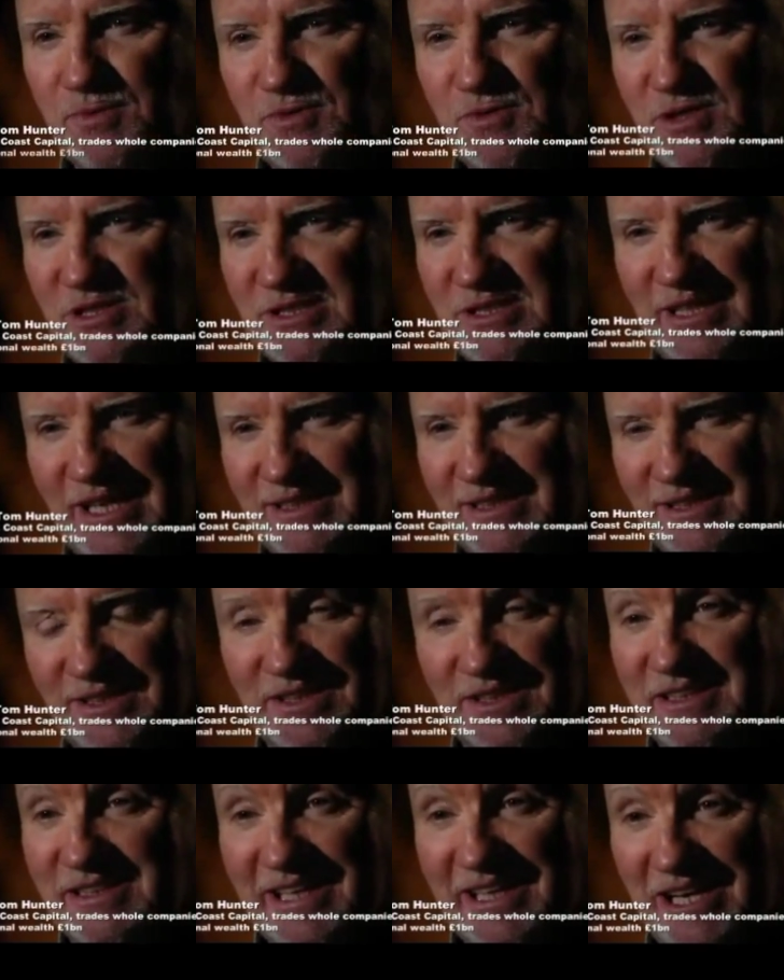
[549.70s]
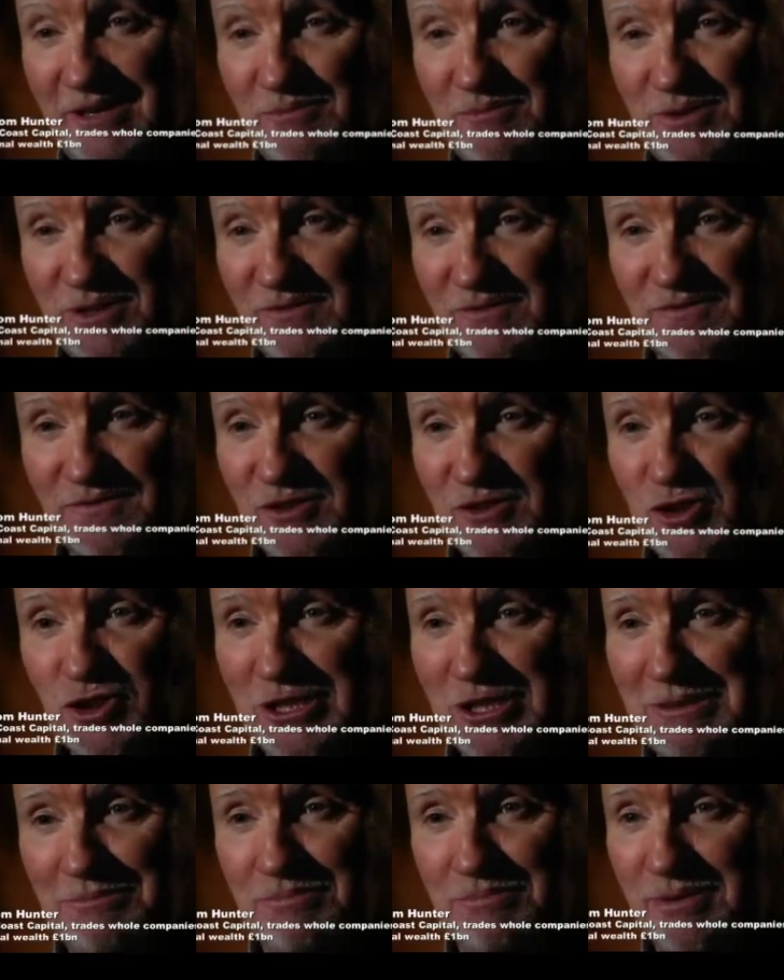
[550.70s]
unprecedented in terms
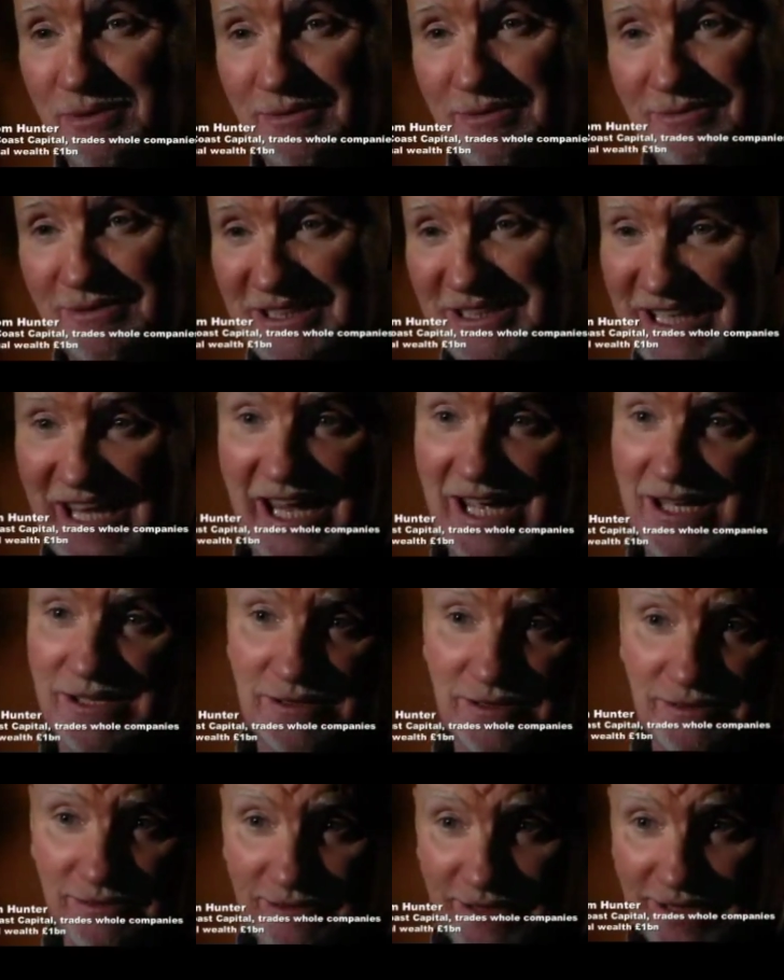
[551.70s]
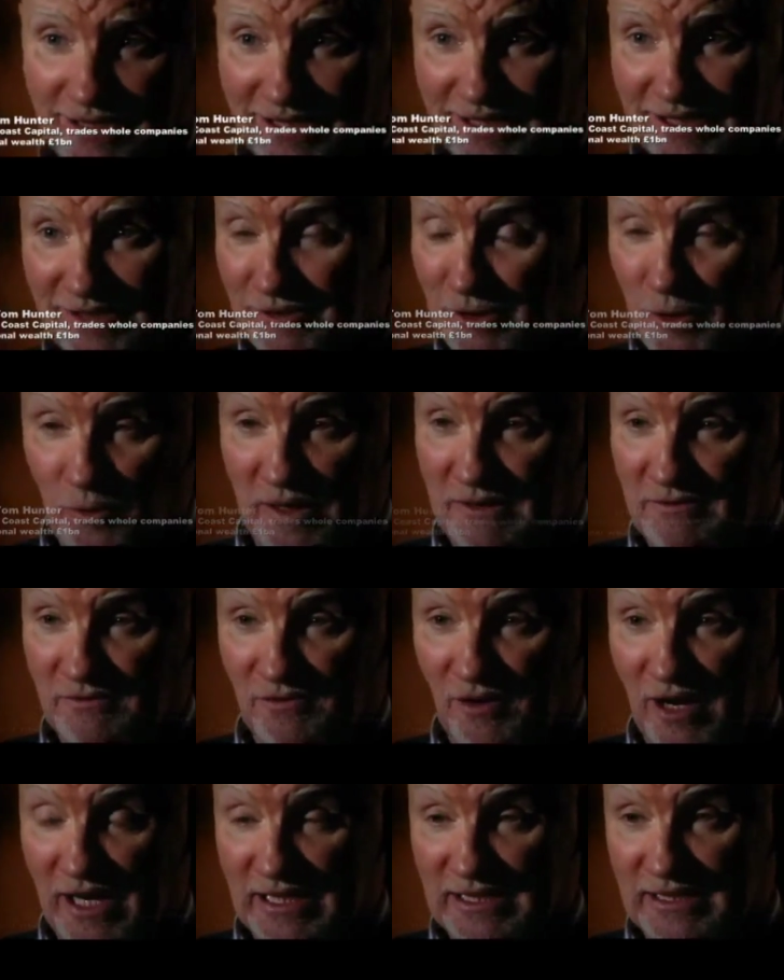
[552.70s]
of cheap debt,
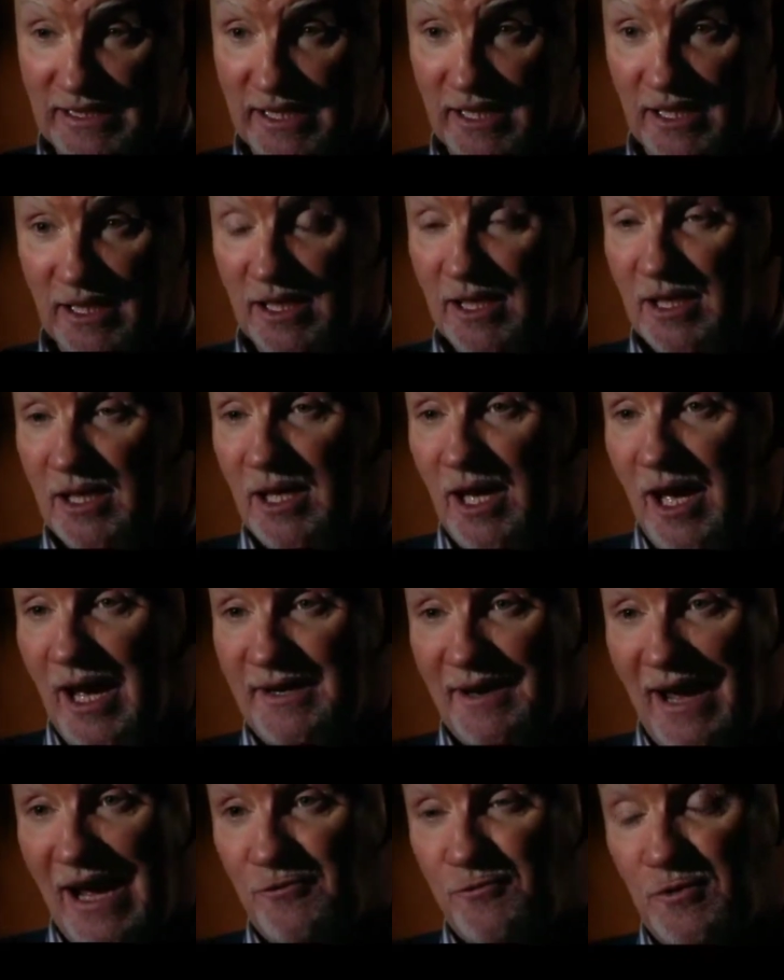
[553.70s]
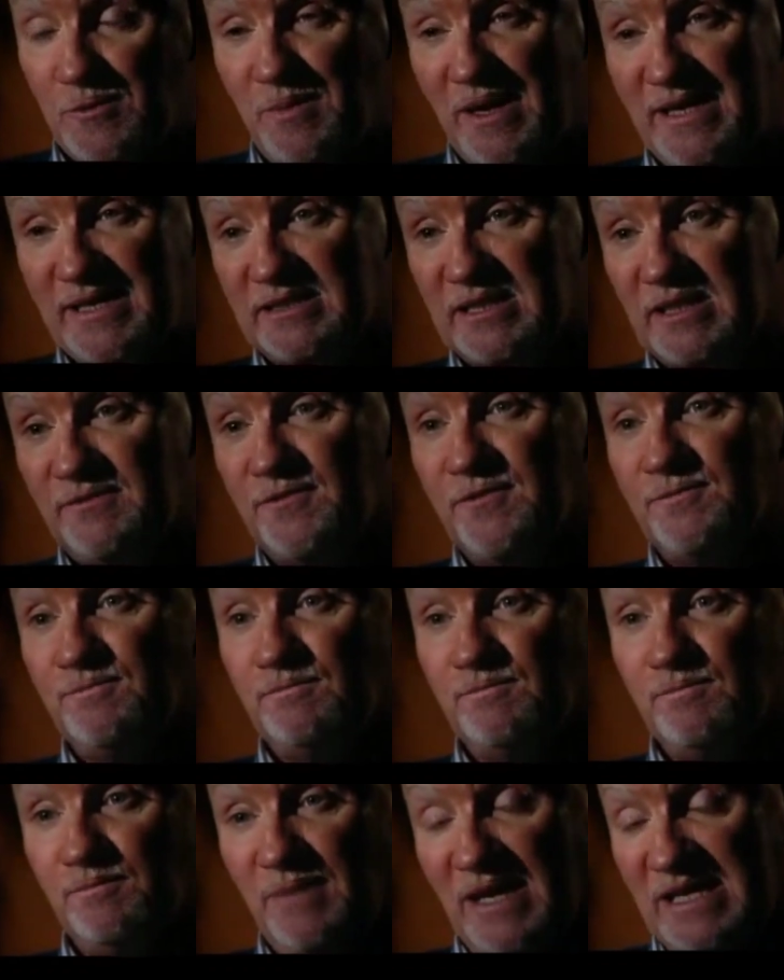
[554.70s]
quite frankly. And have we
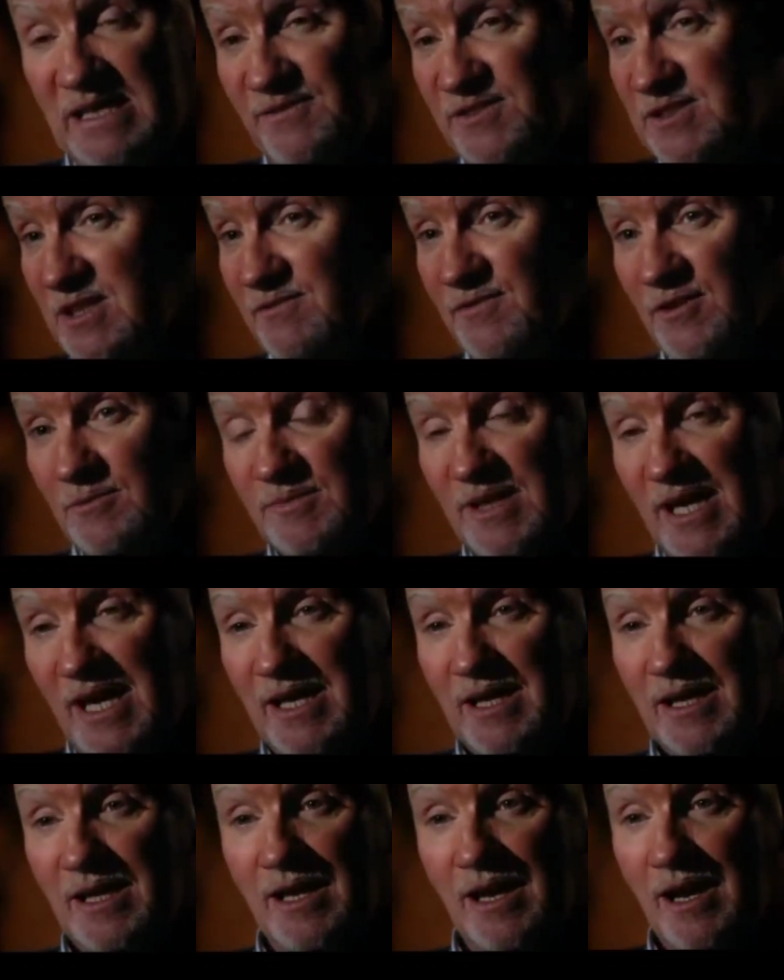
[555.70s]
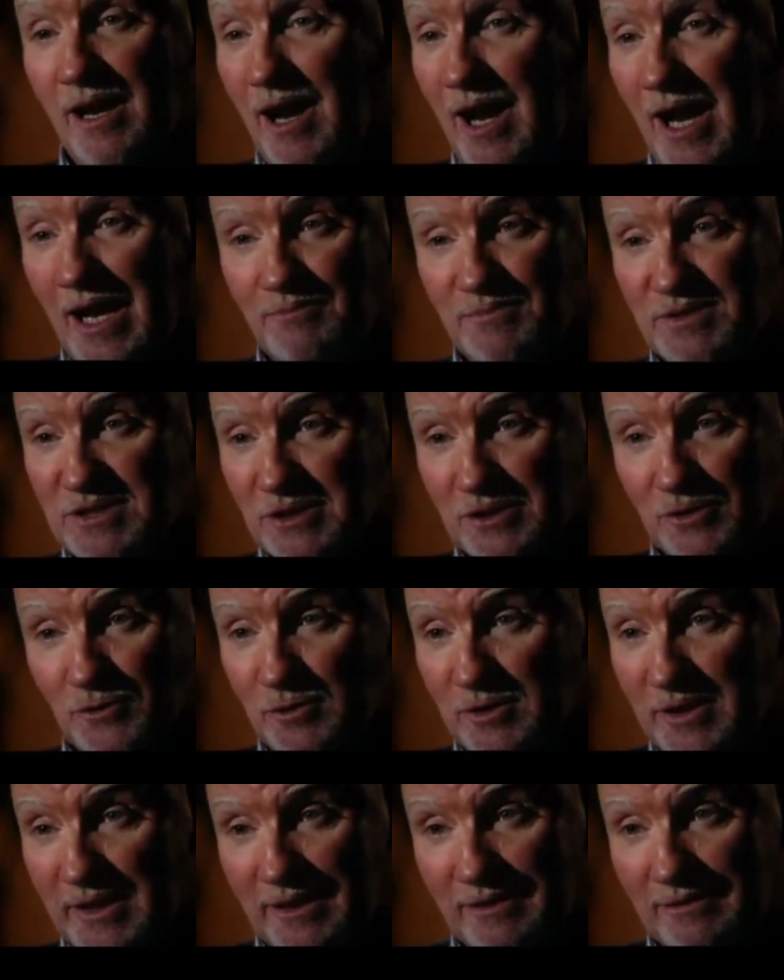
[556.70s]
benefited, benefited from that?
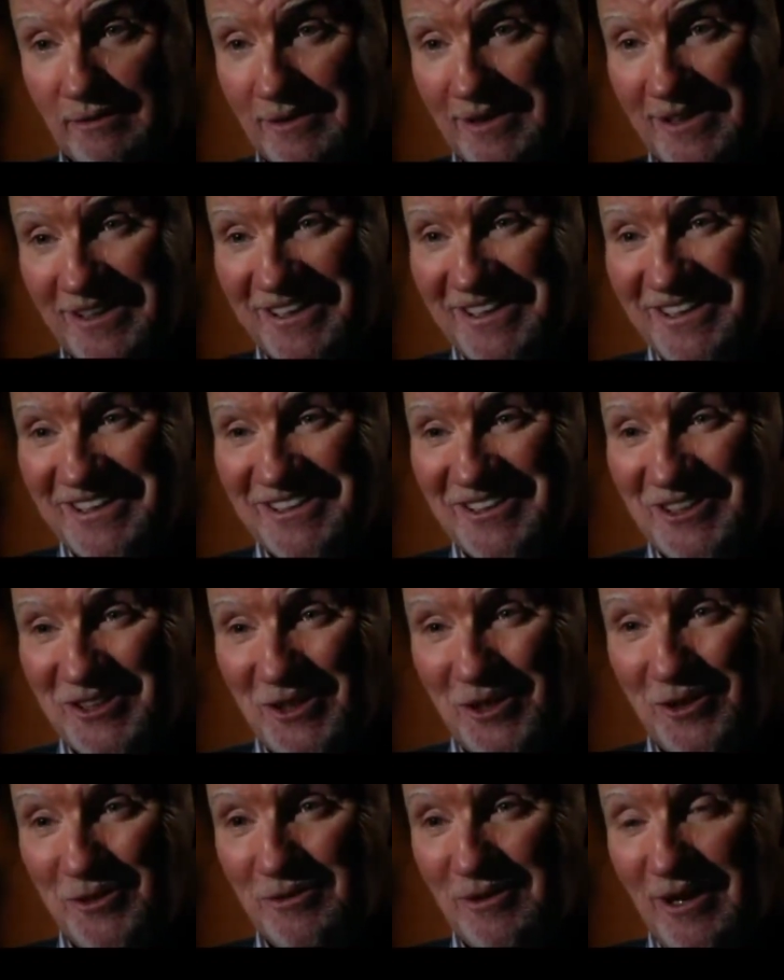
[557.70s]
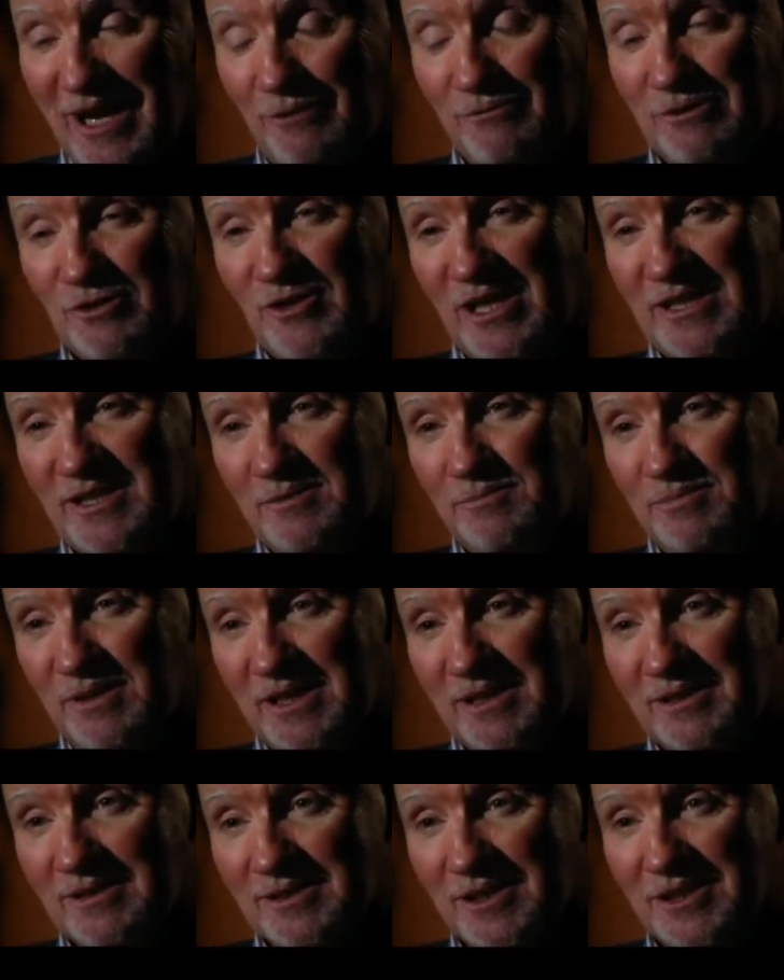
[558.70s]
Absolutely you know, I would
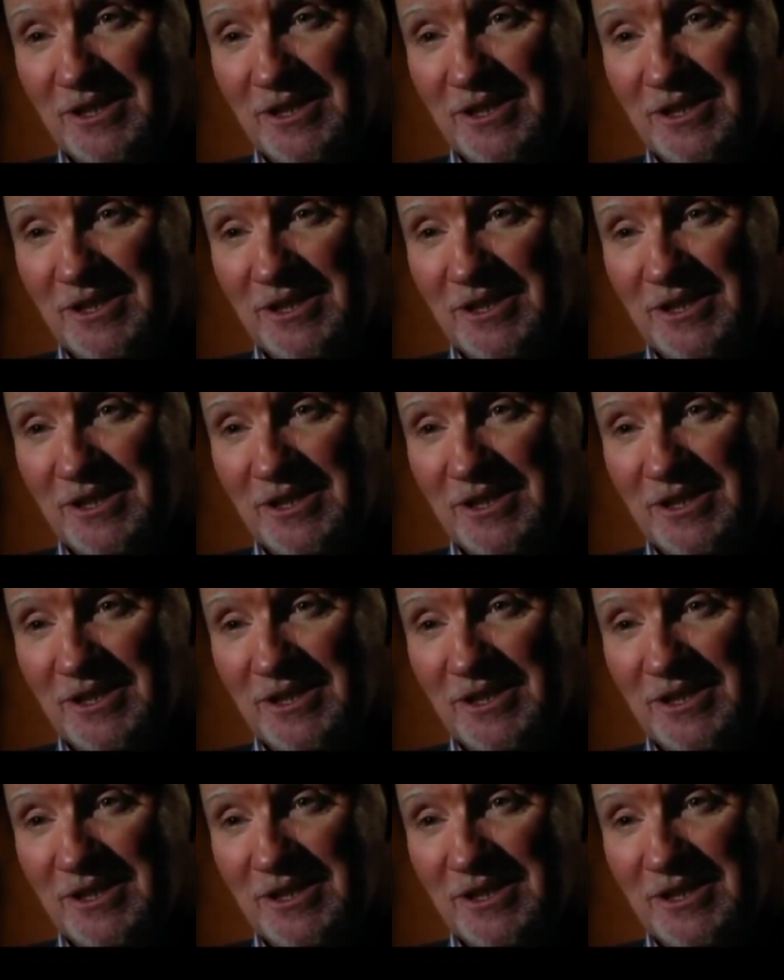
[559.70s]
rather